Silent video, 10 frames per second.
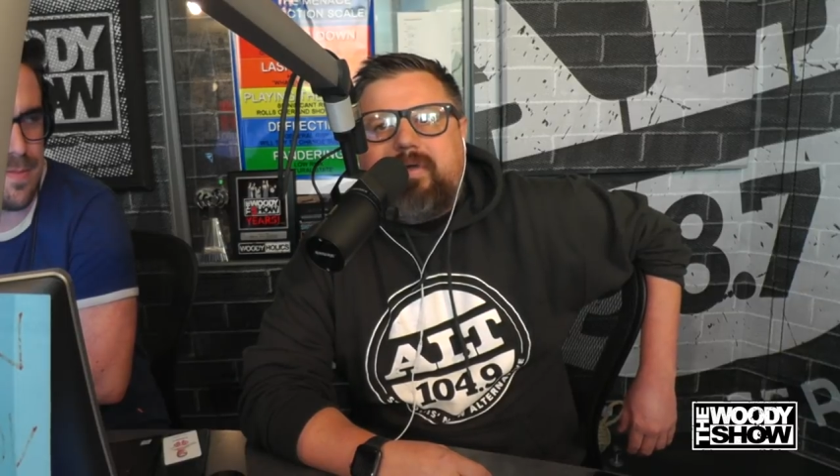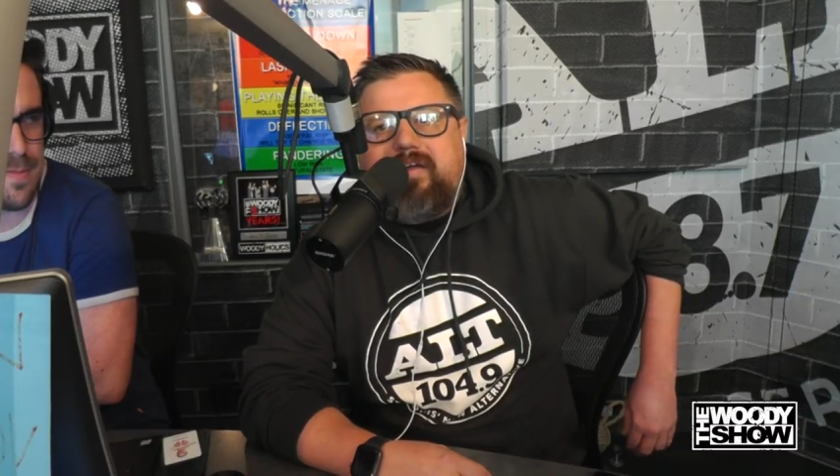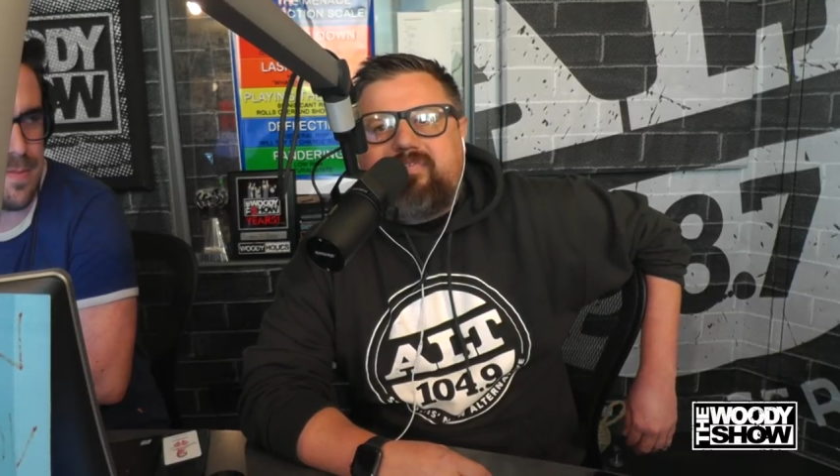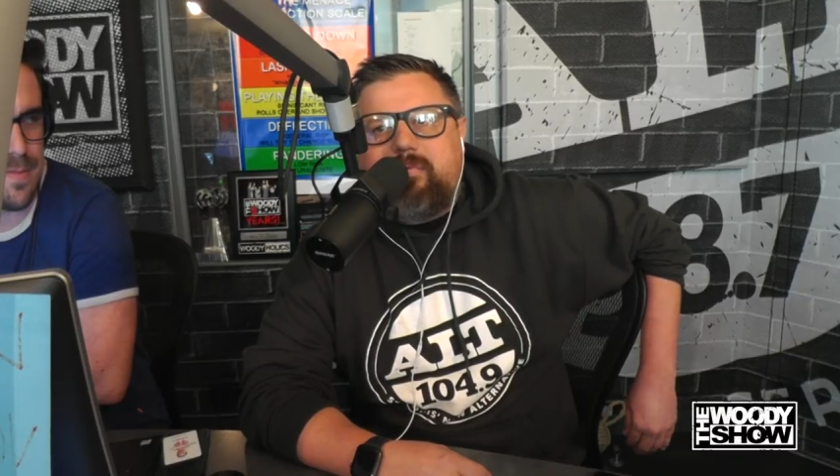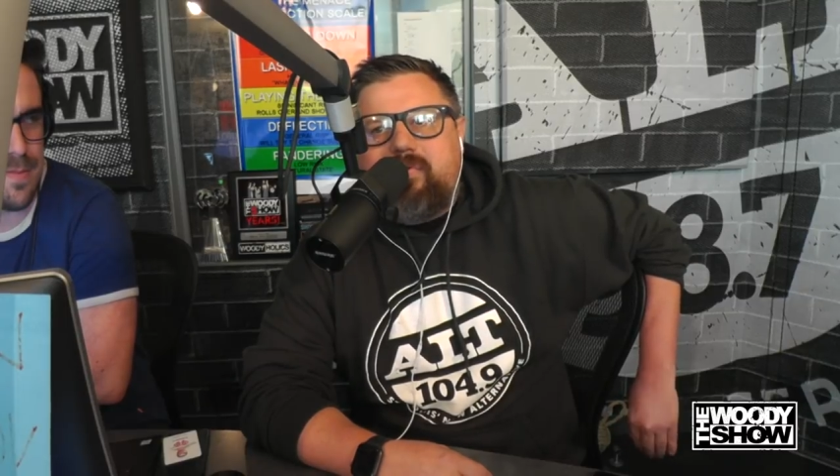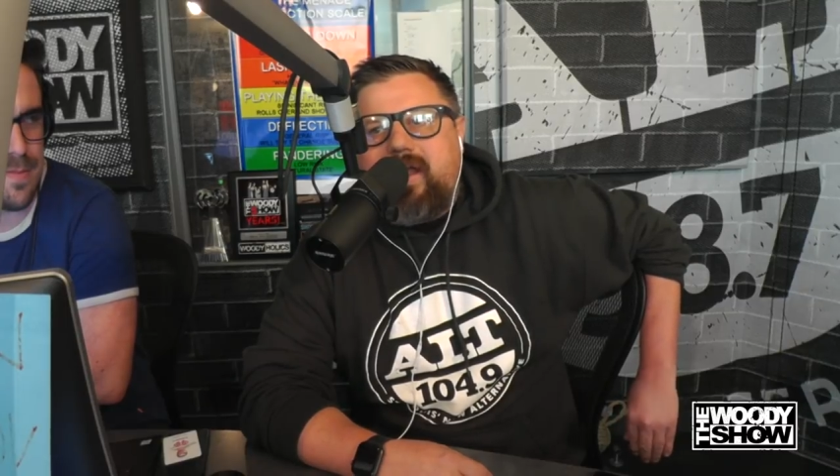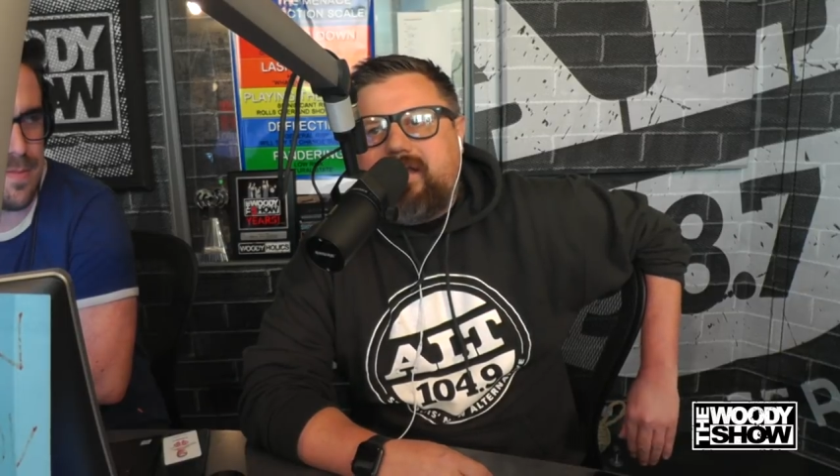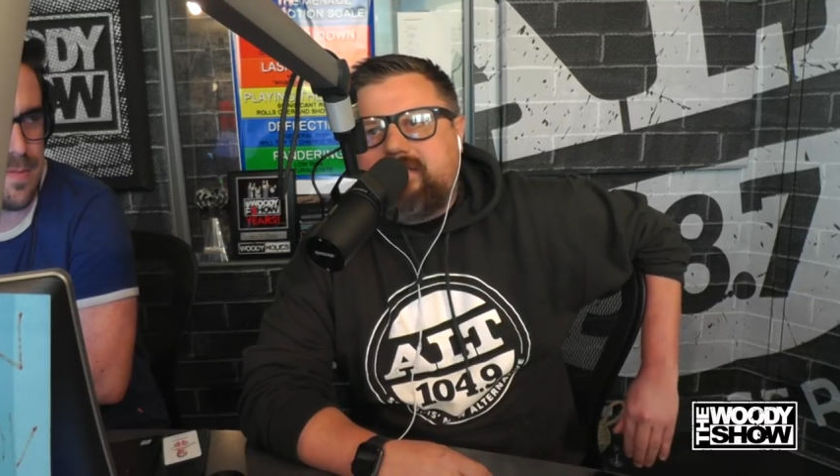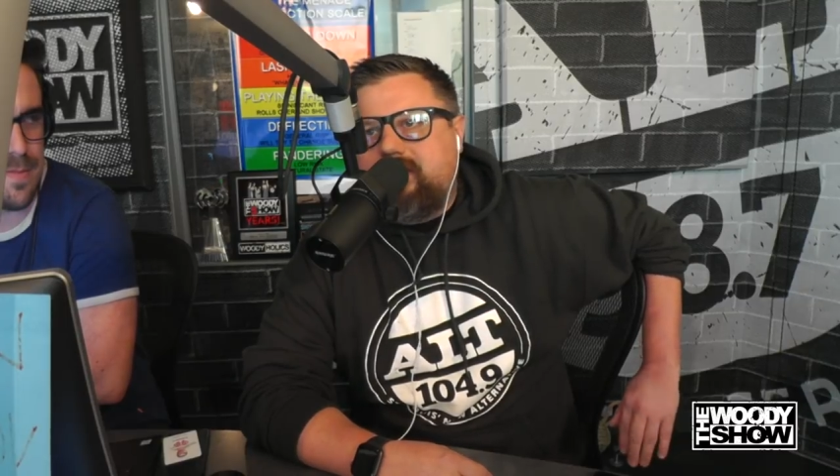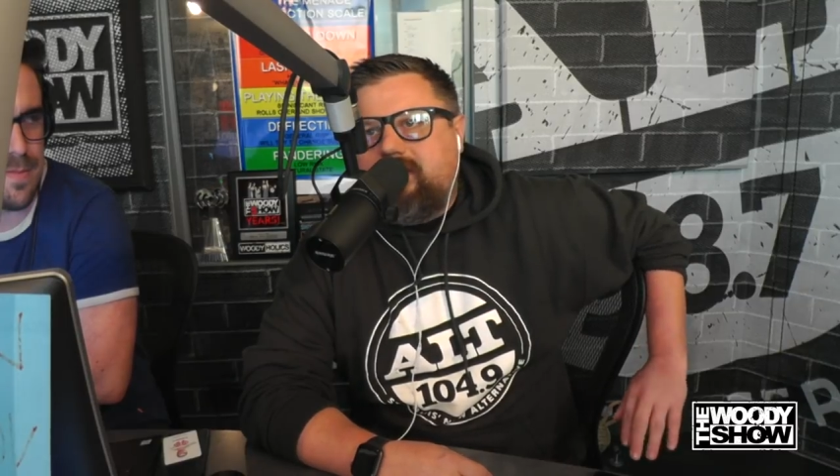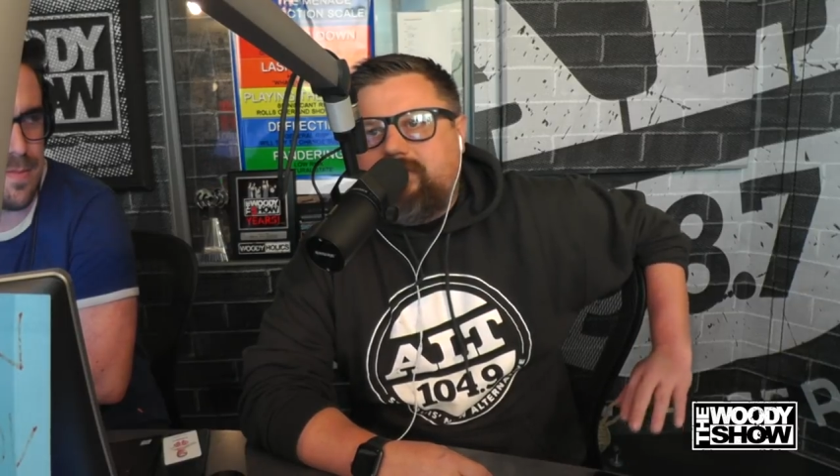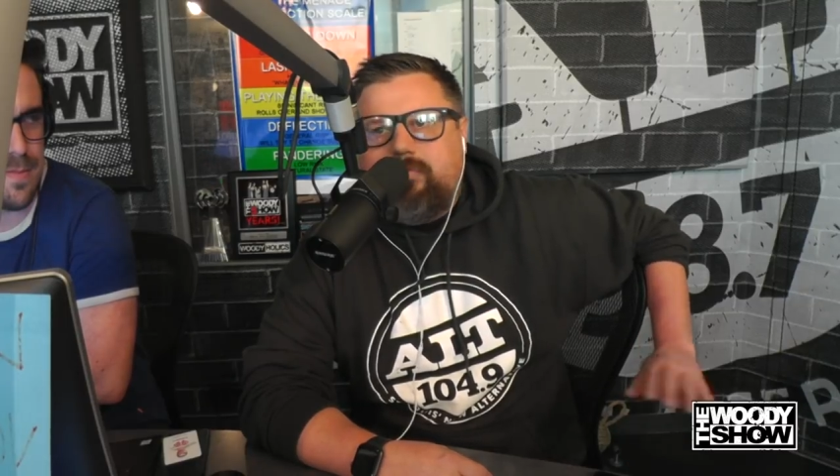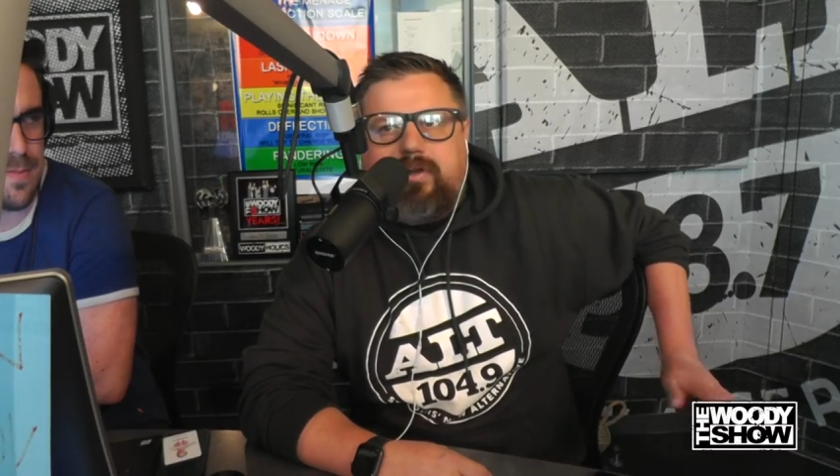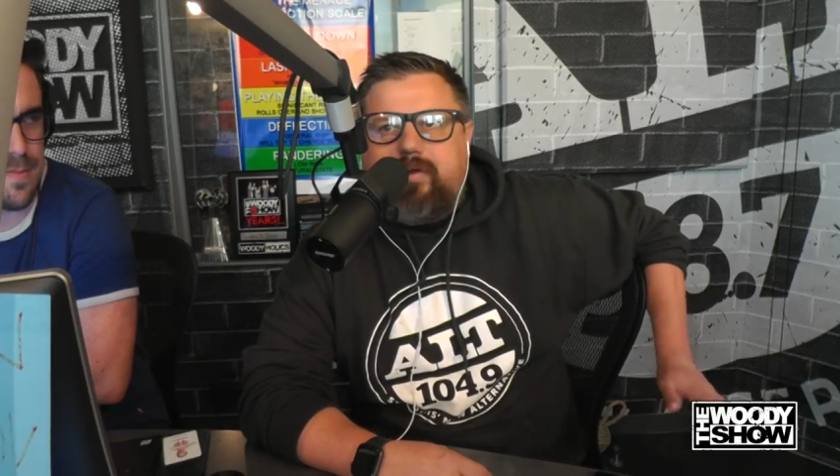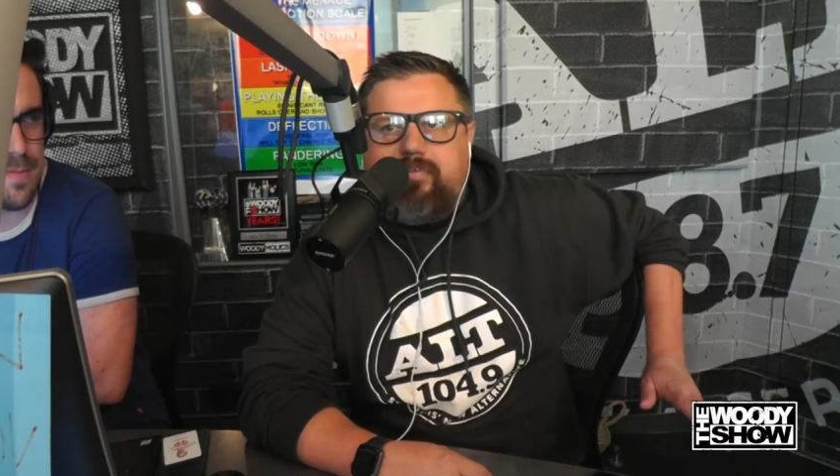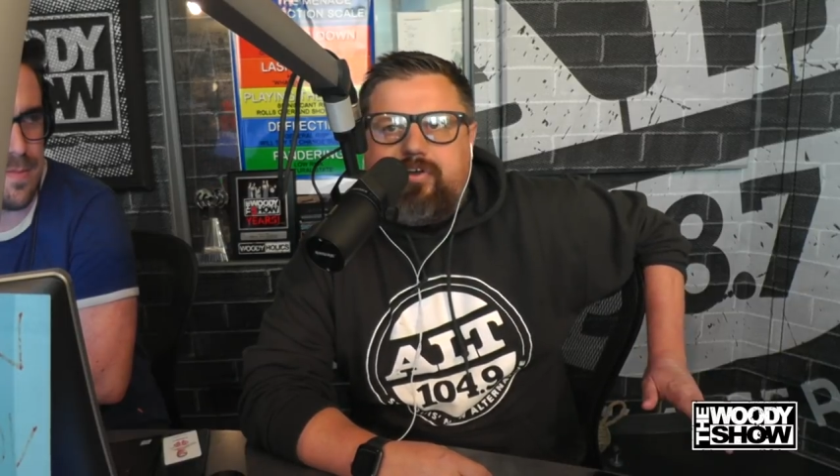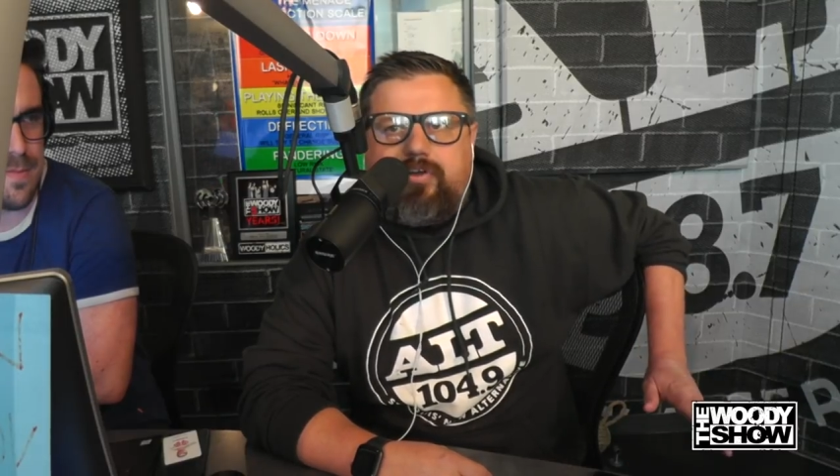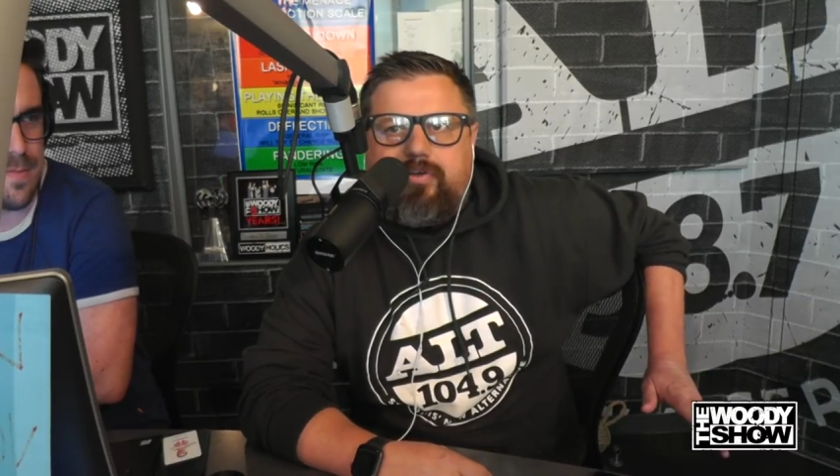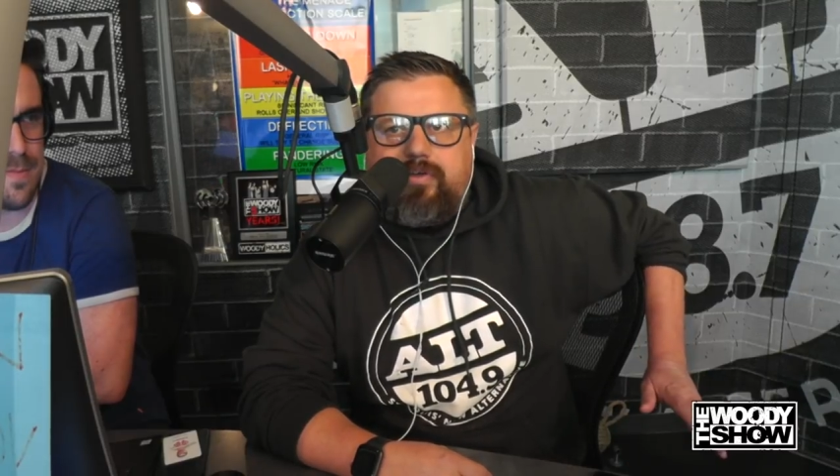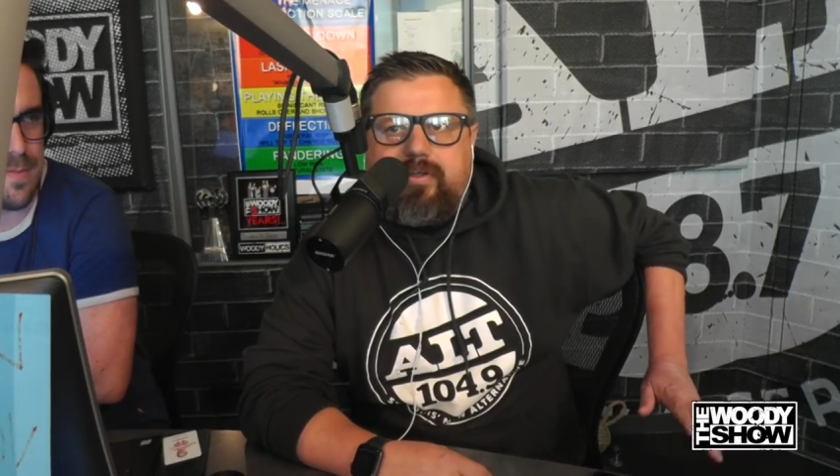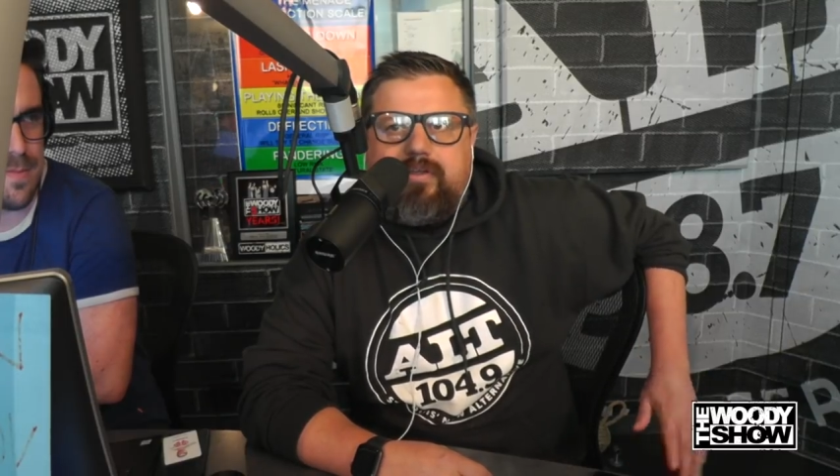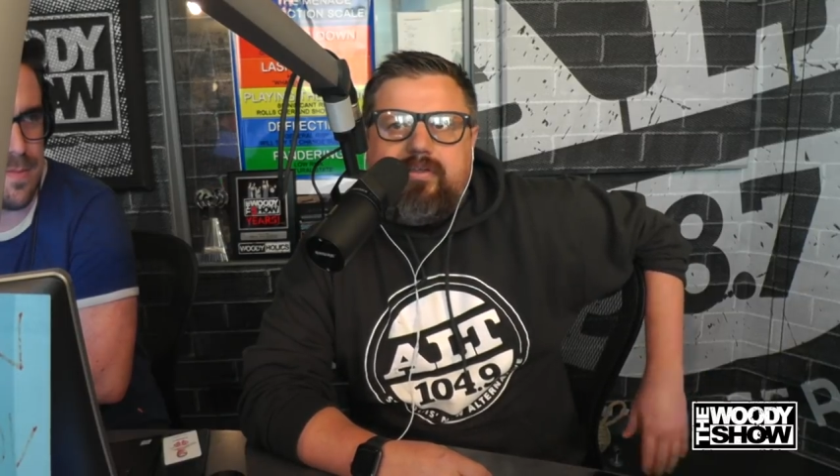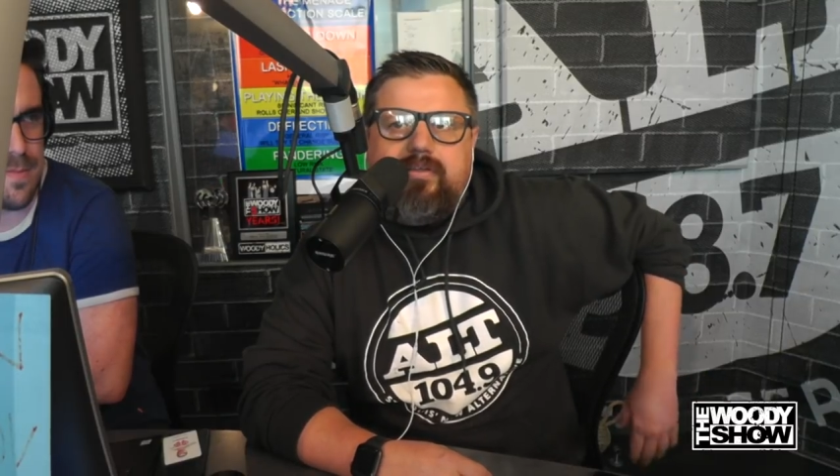back from reacting on whatever you're doing.